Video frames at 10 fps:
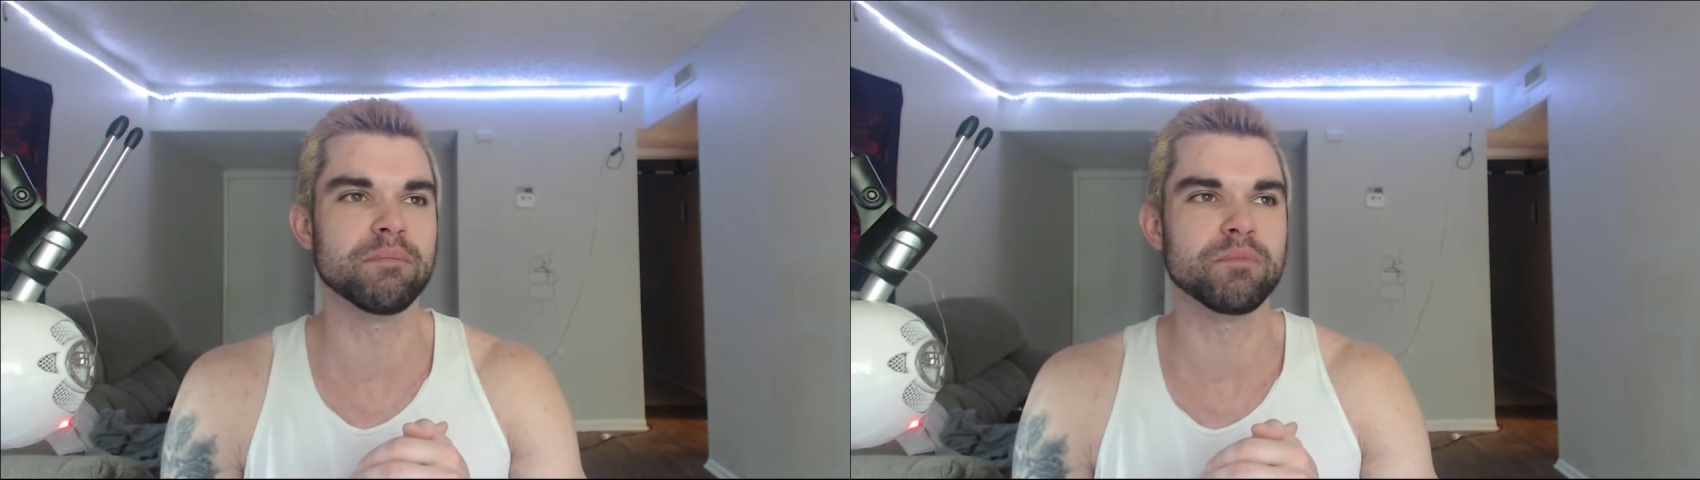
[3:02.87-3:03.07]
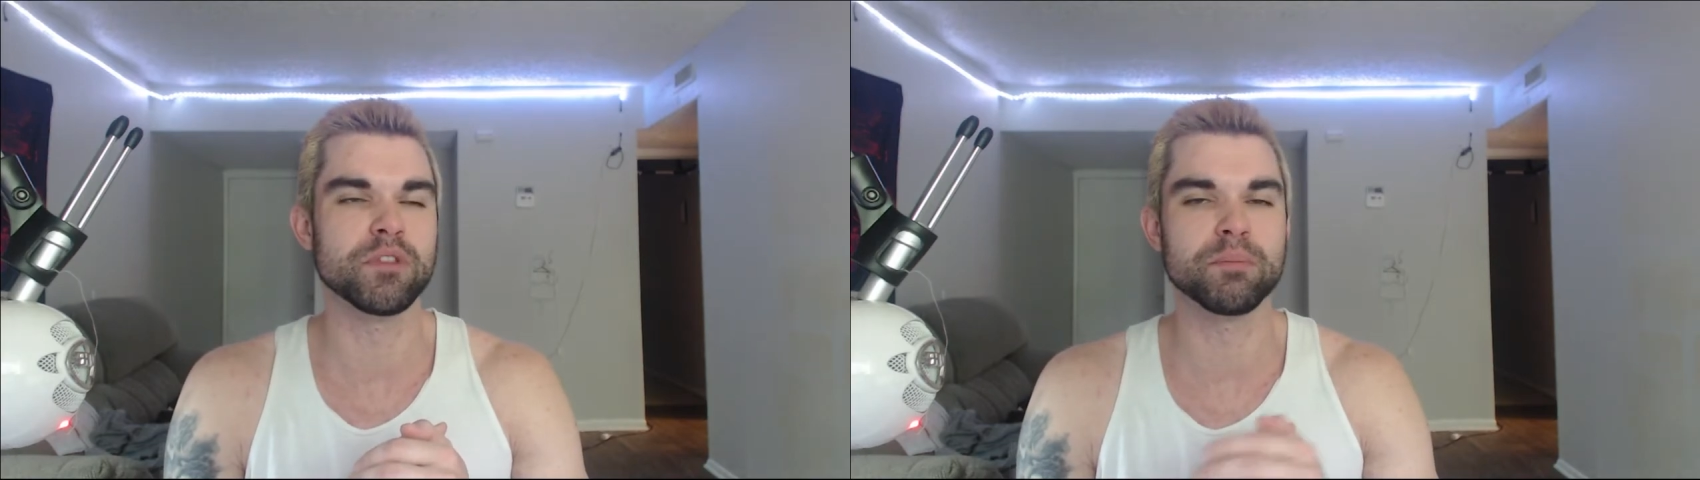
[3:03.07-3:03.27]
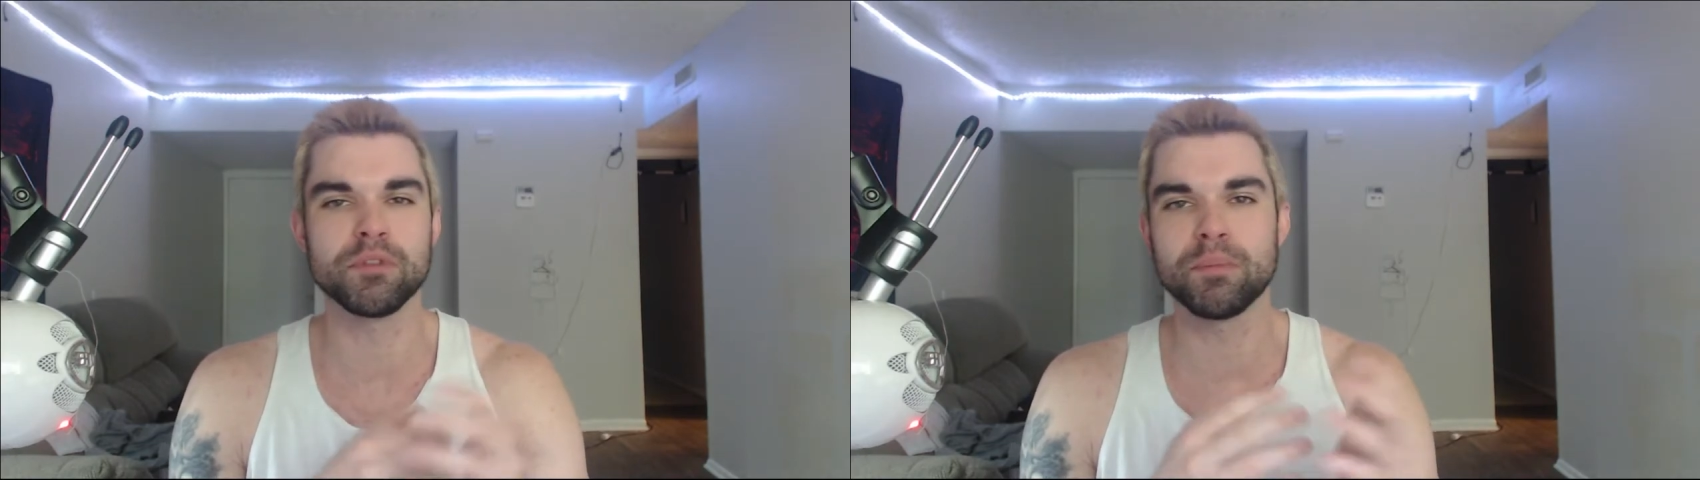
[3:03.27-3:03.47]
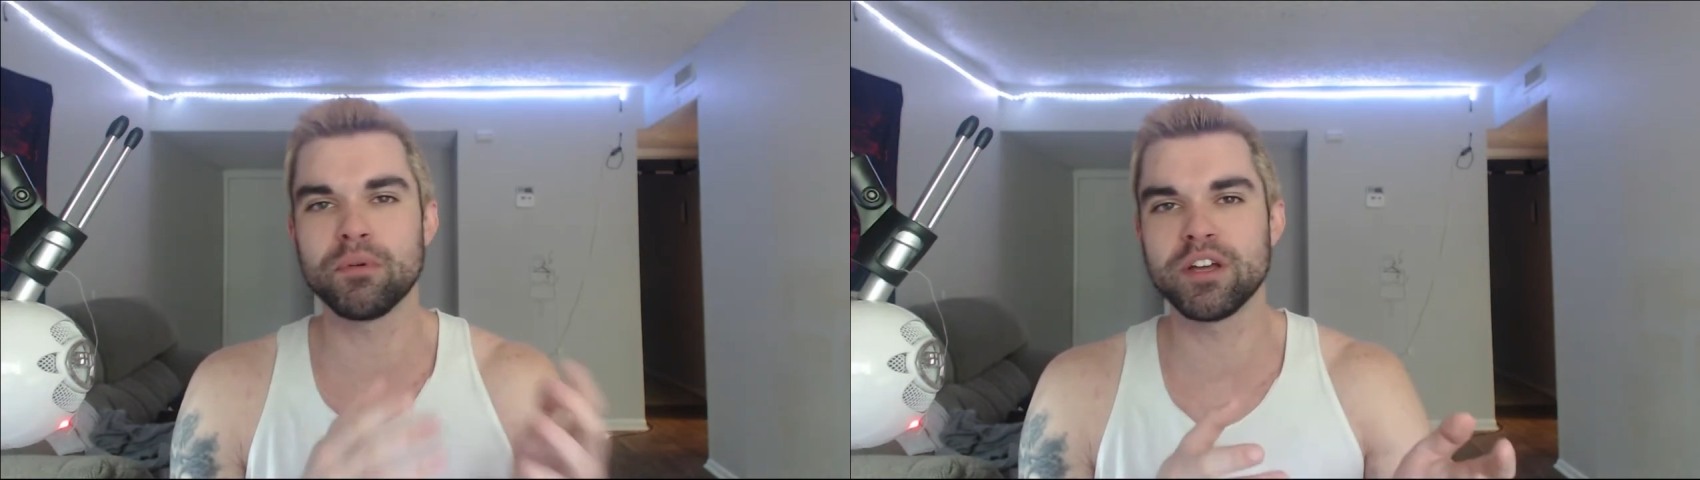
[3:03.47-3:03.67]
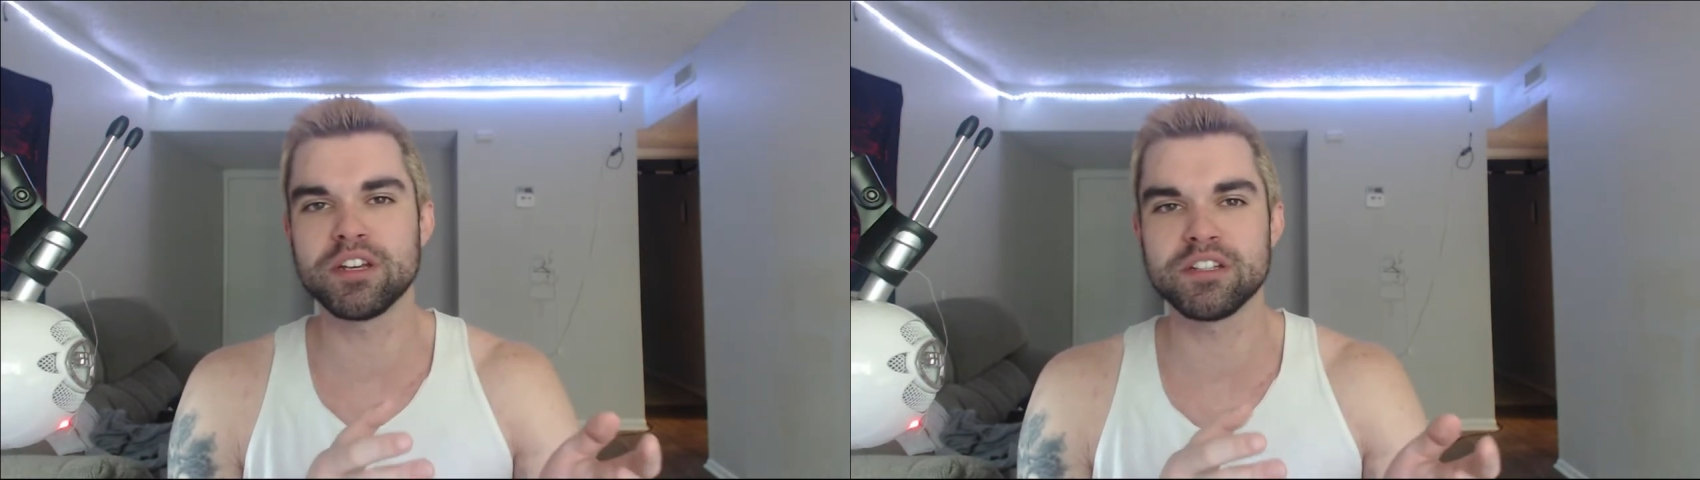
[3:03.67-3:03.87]
the
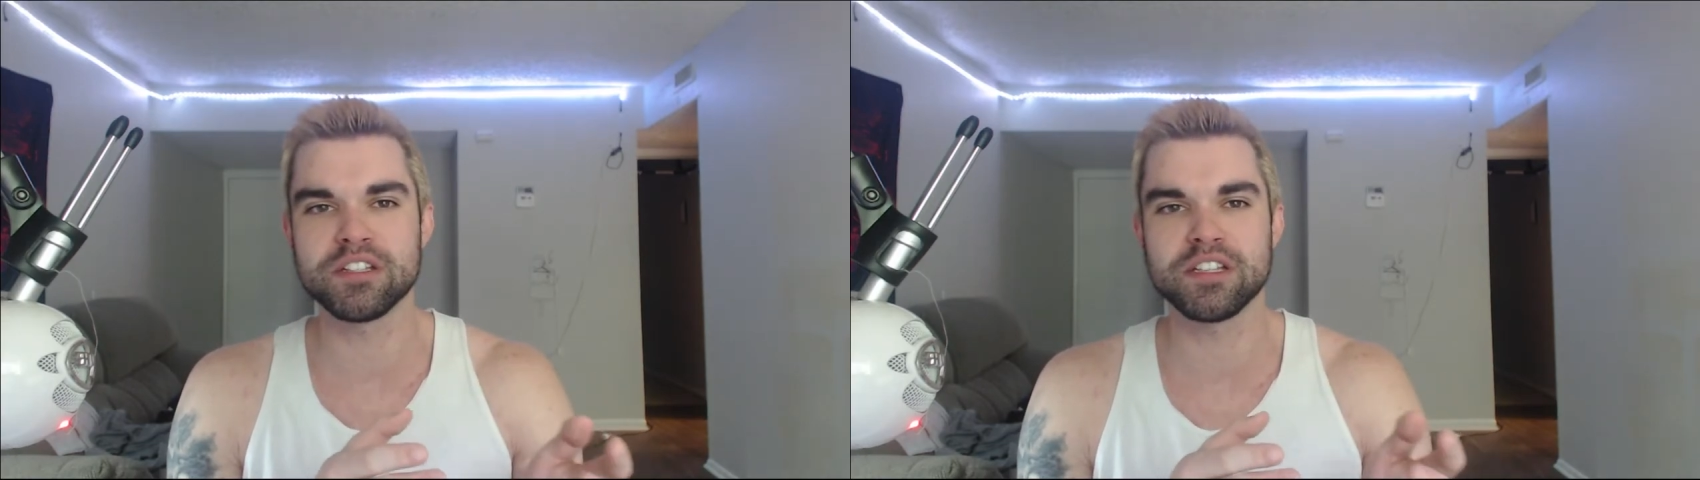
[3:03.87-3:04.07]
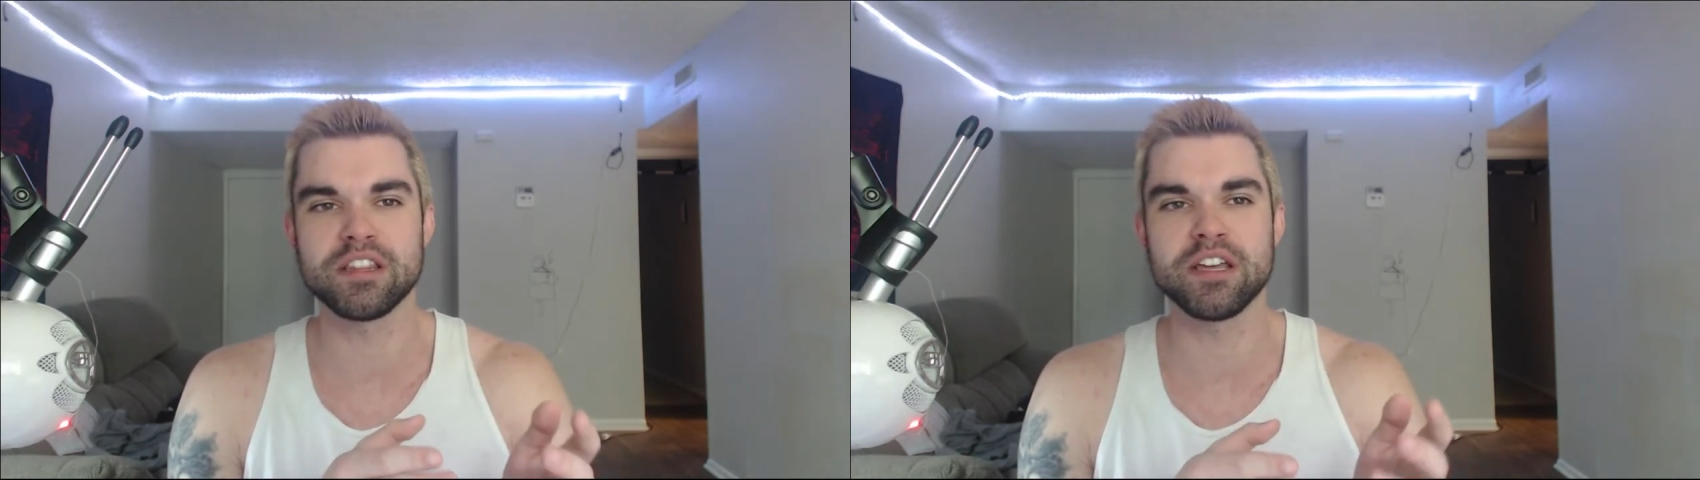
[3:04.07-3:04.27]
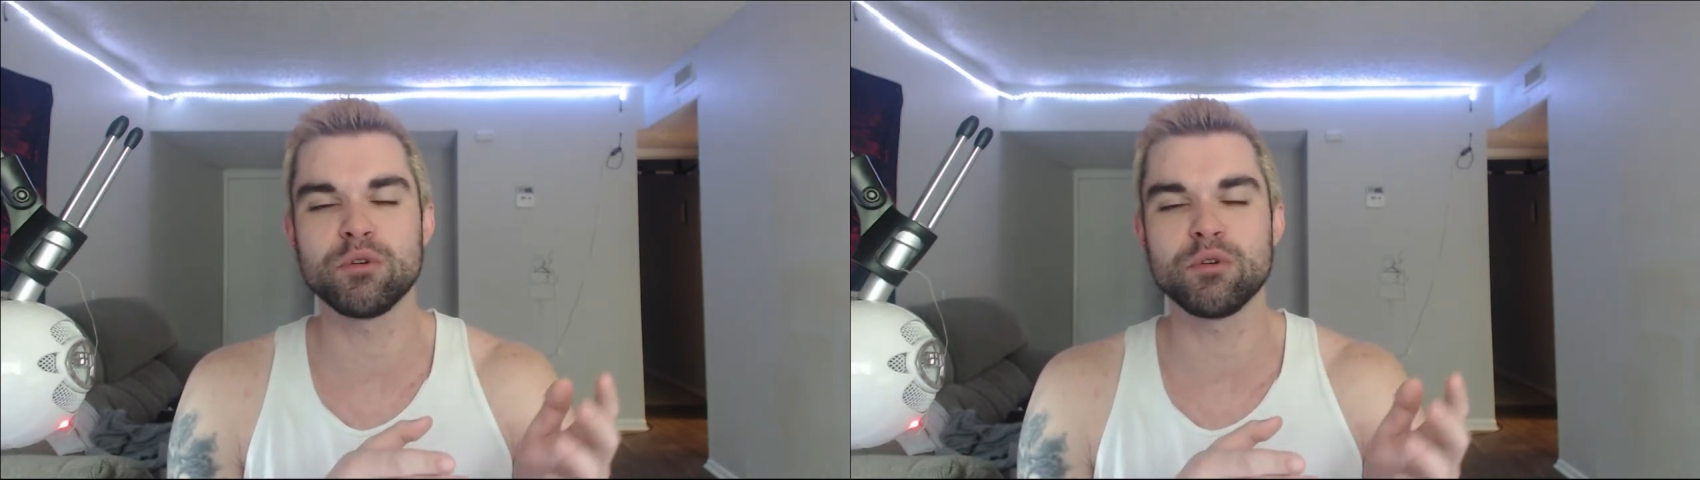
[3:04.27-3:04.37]
point is that they